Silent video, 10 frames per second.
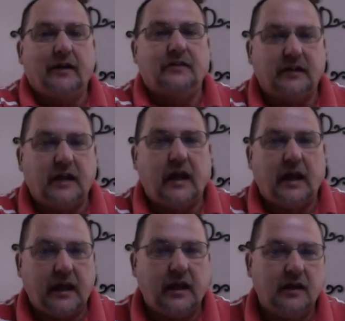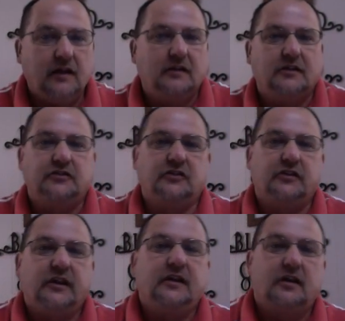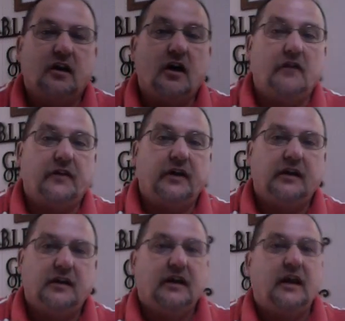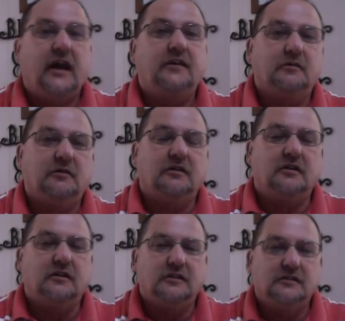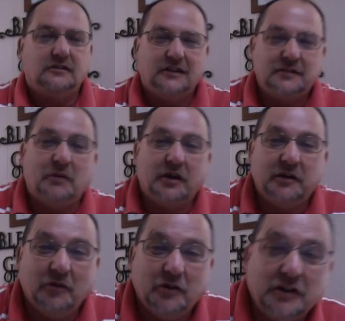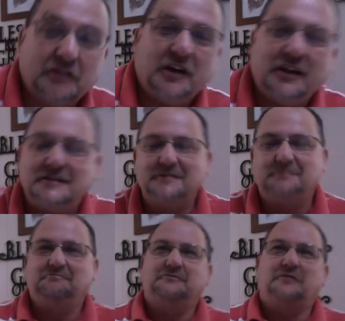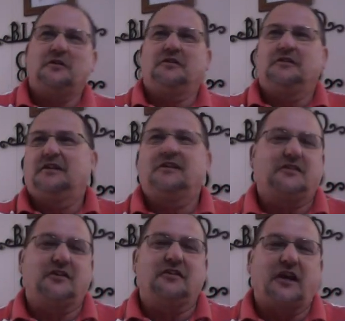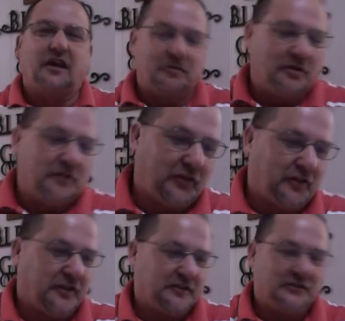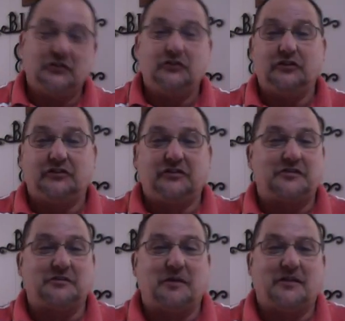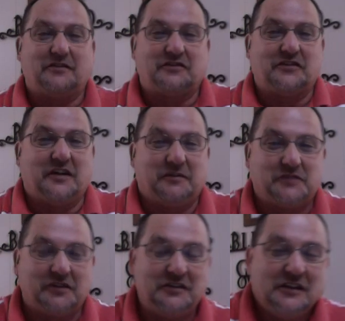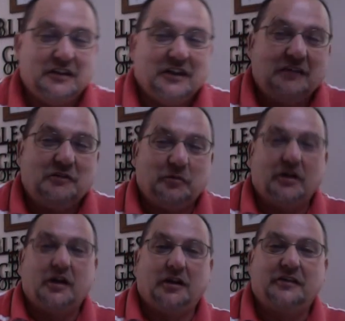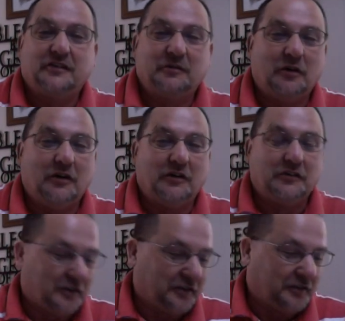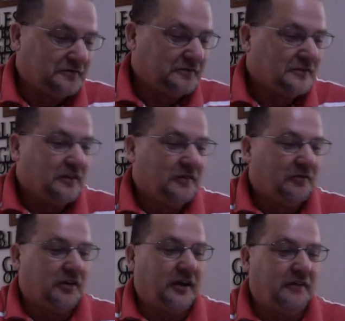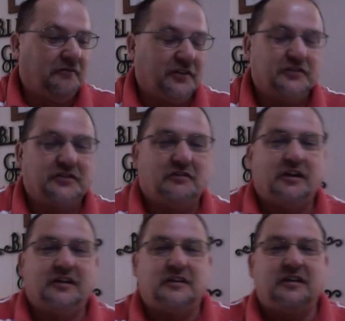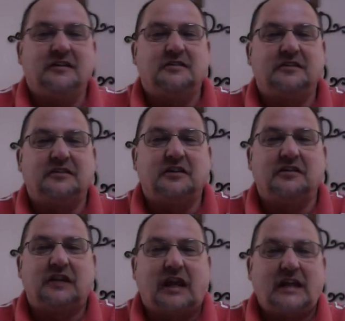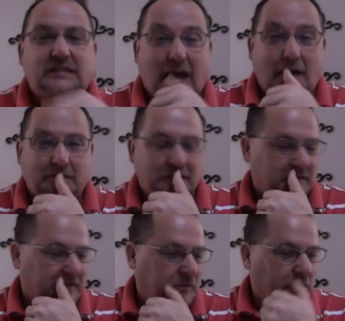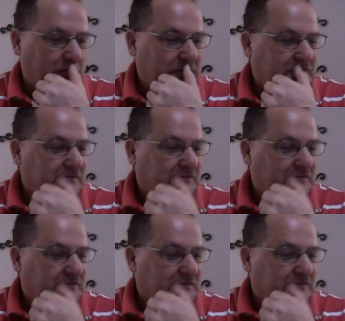day that you need coffee and the Word, it's Monday morning, right? So they just go together perfectly. And Tuesday's just about the same. So we'll plan on this tomorrow too. We're in First Corinthians, the third chapter this morning.